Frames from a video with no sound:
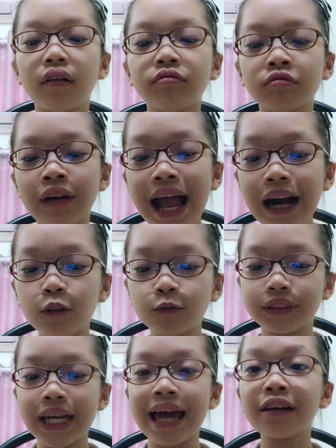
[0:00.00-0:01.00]

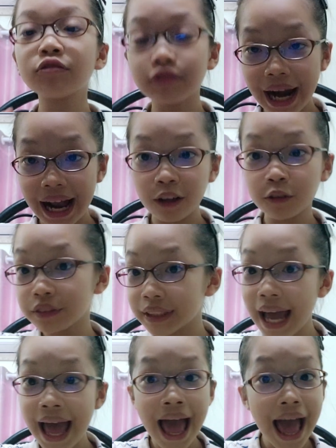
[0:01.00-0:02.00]
round and round
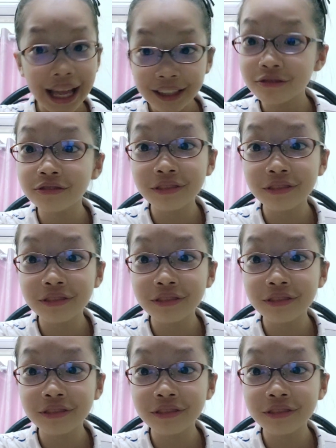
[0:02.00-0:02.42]
and